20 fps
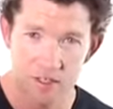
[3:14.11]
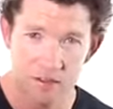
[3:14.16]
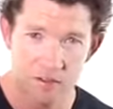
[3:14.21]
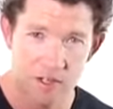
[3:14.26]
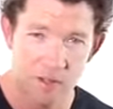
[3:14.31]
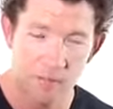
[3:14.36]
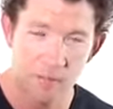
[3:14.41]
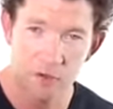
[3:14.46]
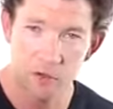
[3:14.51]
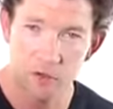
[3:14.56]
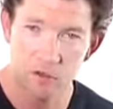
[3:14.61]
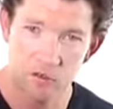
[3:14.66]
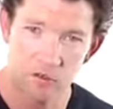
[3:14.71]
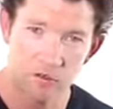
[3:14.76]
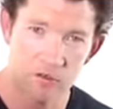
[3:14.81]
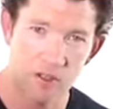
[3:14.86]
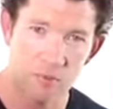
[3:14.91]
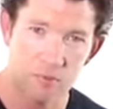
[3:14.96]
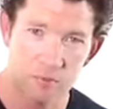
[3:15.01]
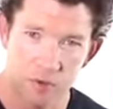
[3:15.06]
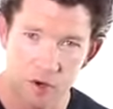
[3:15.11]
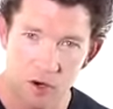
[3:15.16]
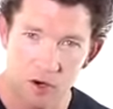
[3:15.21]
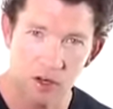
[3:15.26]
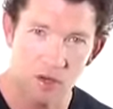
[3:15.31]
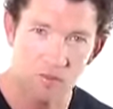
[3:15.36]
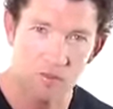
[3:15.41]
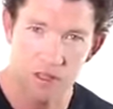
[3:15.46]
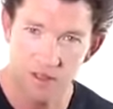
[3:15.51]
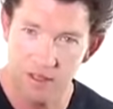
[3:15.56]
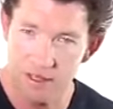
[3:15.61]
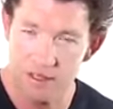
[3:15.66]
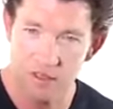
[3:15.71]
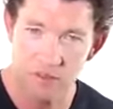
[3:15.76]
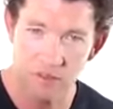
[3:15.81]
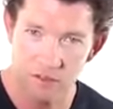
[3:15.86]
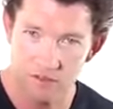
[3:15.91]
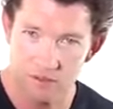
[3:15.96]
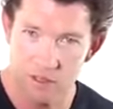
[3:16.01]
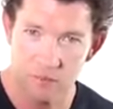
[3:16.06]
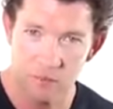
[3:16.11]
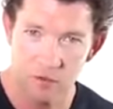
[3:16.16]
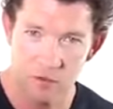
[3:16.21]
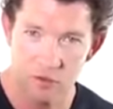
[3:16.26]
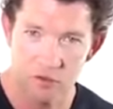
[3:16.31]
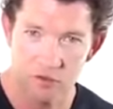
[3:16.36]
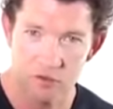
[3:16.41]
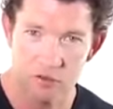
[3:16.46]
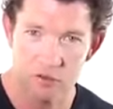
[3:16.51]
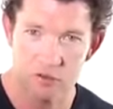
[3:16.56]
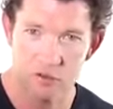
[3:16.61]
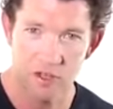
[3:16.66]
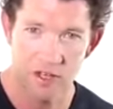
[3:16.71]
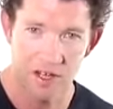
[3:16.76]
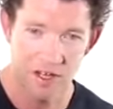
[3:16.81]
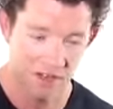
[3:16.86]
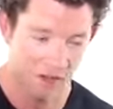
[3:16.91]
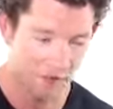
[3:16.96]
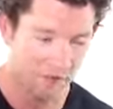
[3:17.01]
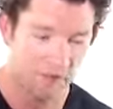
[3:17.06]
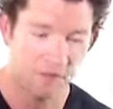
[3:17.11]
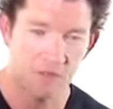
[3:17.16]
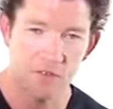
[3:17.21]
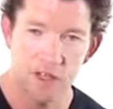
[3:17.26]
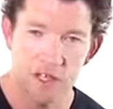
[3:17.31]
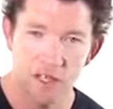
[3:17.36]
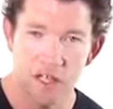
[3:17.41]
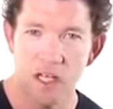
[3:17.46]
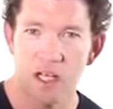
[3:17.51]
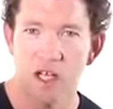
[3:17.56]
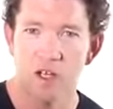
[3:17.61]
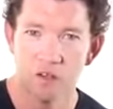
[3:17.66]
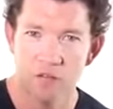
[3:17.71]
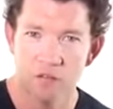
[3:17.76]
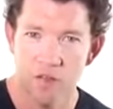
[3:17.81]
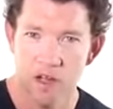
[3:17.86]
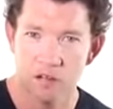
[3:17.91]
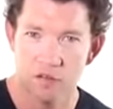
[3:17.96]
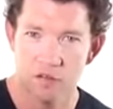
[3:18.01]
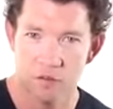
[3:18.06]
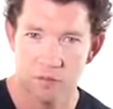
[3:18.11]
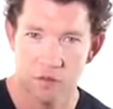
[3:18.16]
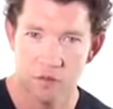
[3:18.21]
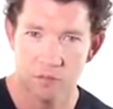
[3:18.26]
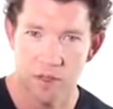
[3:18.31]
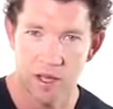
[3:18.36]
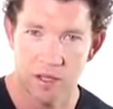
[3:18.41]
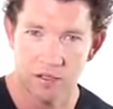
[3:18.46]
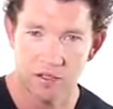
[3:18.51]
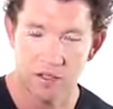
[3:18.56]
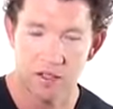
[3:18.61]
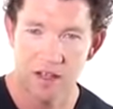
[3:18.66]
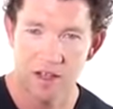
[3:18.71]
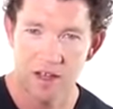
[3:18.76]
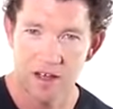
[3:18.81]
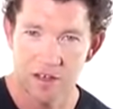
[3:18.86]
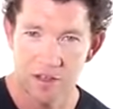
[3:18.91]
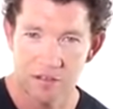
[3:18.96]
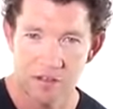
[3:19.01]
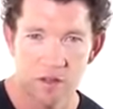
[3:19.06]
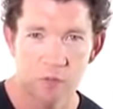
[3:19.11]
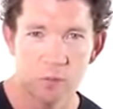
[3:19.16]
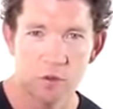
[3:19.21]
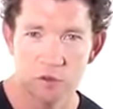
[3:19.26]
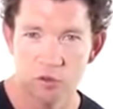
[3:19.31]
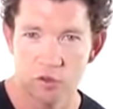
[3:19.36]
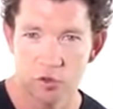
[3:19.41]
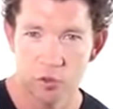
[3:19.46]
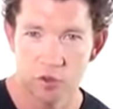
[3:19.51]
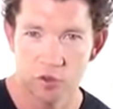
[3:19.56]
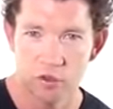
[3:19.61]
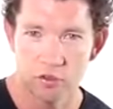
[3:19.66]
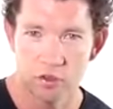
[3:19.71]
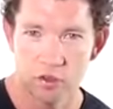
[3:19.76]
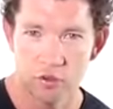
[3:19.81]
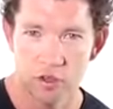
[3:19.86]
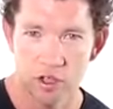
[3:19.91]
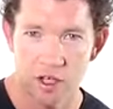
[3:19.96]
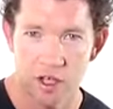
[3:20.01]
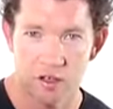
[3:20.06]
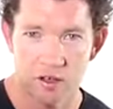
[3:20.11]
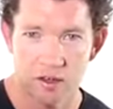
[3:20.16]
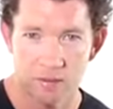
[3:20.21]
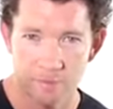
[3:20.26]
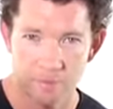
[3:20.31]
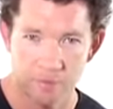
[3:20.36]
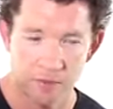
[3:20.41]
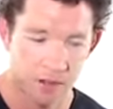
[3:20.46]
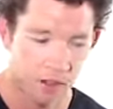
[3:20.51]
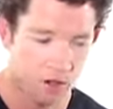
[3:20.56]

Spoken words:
subconsciously programming that into the subconscious, the feeling of that strumming pattern, then we'll join 2 together.